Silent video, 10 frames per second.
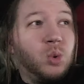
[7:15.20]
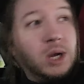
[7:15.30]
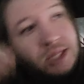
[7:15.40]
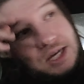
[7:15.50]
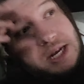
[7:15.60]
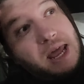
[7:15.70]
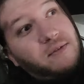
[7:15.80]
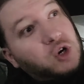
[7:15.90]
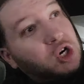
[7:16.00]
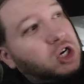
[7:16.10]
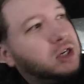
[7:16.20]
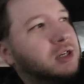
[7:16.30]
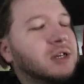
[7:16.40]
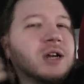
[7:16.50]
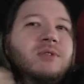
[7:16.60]
Quite the endeavor,
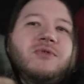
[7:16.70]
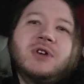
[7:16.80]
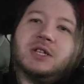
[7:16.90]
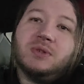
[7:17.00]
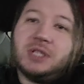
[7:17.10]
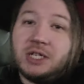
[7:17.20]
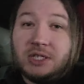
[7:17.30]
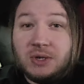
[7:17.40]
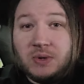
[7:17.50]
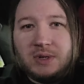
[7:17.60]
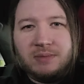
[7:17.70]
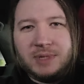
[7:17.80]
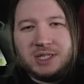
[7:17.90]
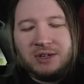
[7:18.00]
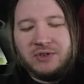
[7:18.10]
if I do say so
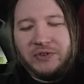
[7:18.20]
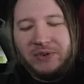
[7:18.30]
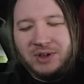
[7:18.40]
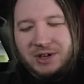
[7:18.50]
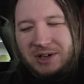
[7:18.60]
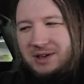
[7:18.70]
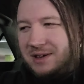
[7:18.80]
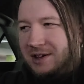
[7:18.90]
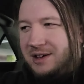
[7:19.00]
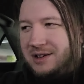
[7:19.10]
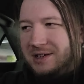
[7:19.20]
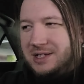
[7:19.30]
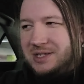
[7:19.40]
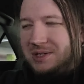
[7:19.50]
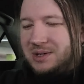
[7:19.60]
myself.
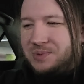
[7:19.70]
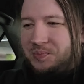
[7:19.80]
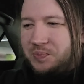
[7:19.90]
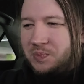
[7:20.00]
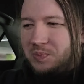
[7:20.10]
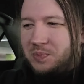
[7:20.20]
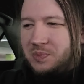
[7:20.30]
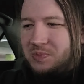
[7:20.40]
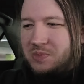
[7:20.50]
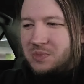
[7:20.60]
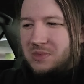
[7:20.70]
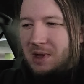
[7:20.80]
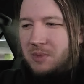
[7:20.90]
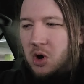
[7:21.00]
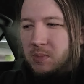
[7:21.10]
So
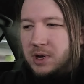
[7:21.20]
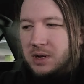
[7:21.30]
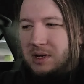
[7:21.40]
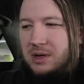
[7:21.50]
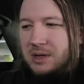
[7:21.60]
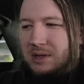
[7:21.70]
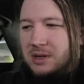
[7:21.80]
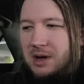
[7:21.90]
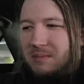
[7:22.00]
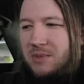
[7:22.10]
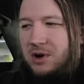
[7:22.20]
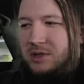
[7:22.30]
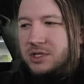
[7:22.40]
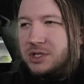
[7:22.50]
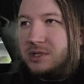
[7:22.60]
I'm hoping come
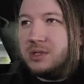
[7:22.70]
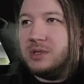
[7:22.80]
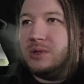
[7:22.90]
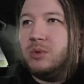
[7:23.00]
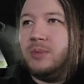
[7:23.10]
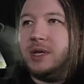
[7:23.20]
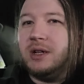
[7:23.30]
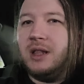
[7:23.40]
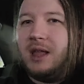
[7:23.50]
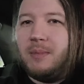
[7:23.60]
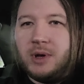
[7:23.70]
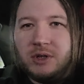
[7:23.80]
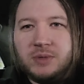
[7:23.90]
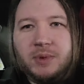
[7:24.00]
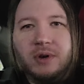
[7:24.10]
March we'll be in a lot better
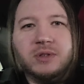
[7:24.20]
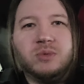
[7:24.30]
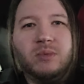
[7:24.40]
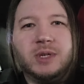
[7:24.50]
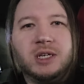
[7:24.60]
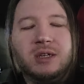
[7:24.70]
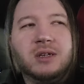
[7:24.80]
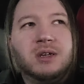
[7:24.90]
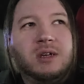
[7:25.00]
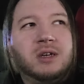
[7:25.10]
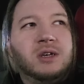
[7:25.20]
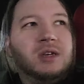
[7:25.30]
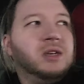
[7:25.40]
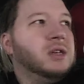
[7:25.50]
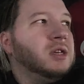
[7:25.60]
spirits. We'll be
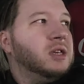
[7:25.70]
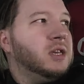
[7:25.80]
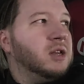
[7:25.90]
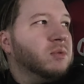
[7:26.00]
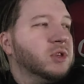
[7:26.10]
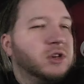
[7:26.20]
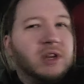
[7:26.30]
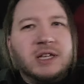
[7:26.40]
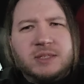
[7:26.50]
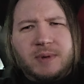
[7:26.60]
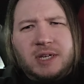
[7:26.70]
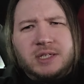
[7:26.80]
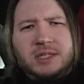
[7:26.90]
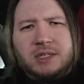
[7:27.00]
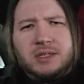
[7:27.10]
in a really good
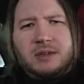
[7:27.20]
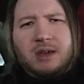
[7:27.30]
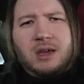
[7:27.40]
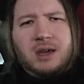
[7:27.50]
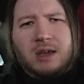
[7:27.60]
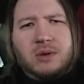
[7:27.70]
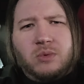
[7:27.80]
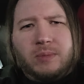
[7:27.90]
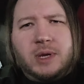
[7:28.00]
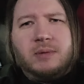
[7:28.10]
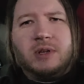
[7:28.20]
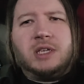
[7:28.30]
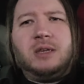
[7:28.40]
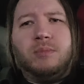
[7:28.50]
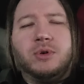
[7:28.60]
headspace, and we'll be able to
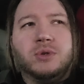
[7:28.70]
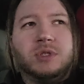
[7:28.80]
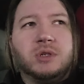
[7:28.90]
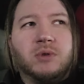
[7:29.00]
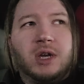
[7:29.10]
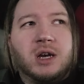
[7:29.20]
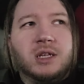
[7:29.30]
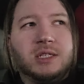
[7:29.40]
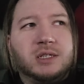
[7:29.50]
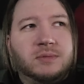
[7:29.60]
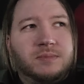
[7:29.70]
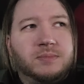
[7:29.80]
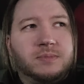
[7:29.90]
keep producing great content.